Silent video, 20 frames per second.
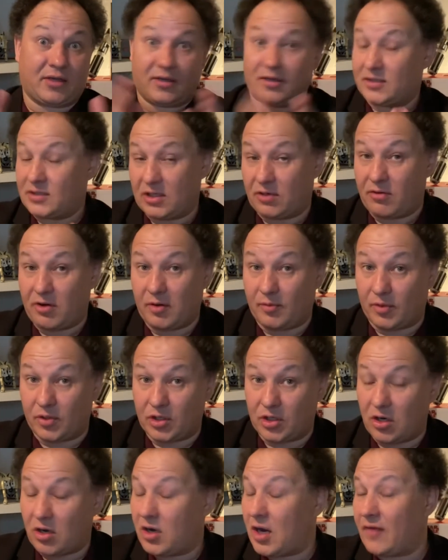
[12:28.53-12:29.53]
It's incredible. You
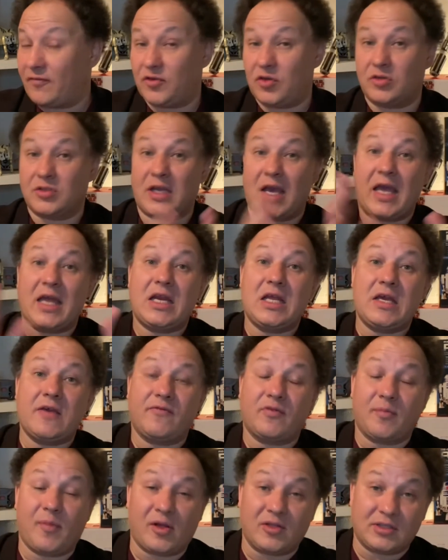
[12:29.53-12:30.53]
don't have to use any of the
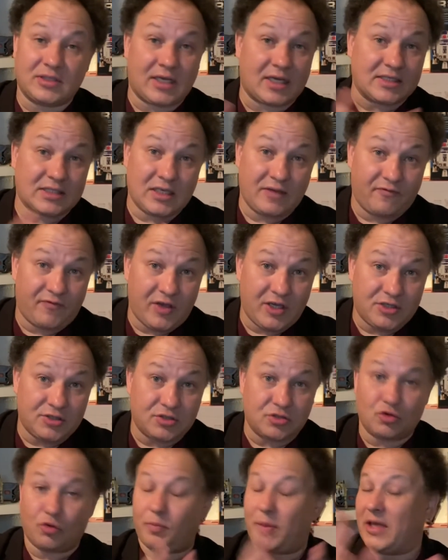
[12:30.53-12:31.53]
multitasking features
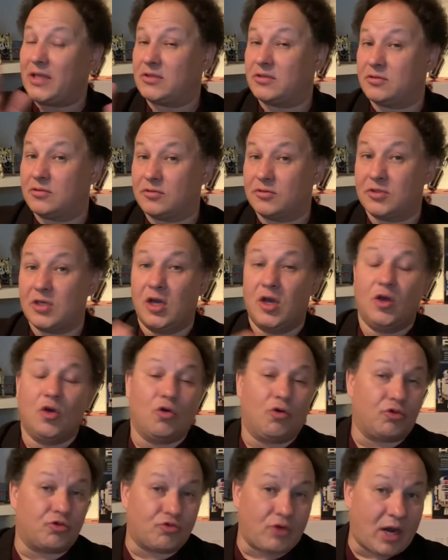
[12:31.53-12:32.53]
or pencils
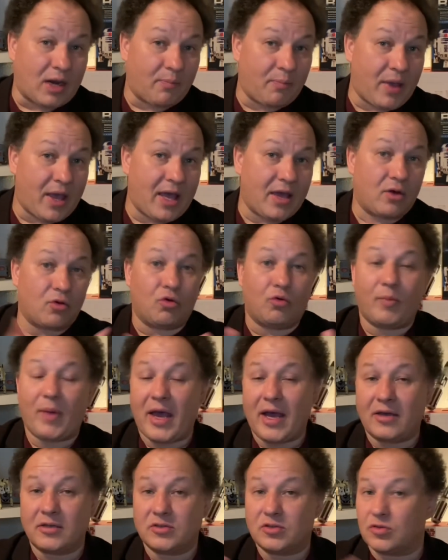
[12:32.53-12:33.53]
or trackpad or
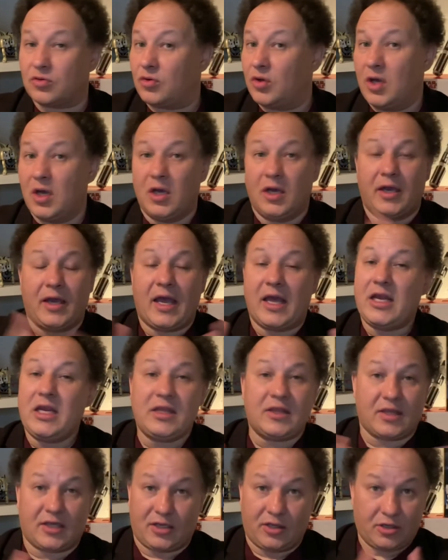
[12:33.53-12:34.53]
mouse or
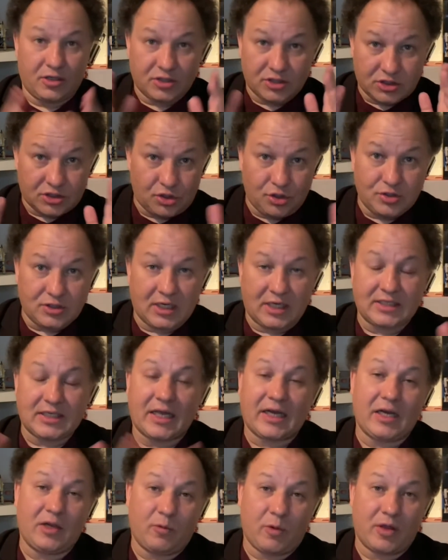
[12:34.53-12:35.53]
anything. You can just use it
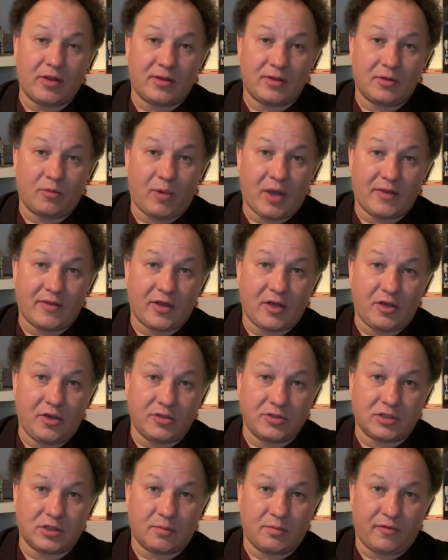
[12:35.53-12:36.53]
exactly the way that you
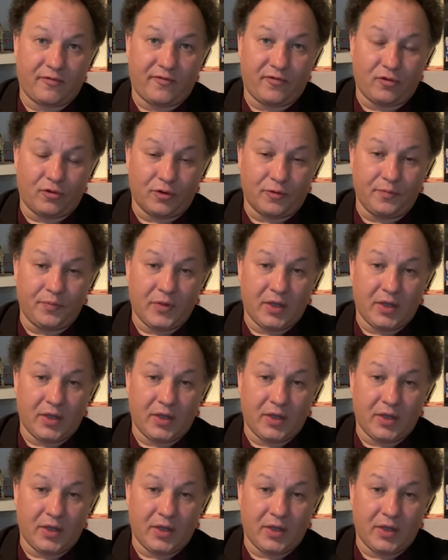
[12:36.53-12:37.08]
used it before.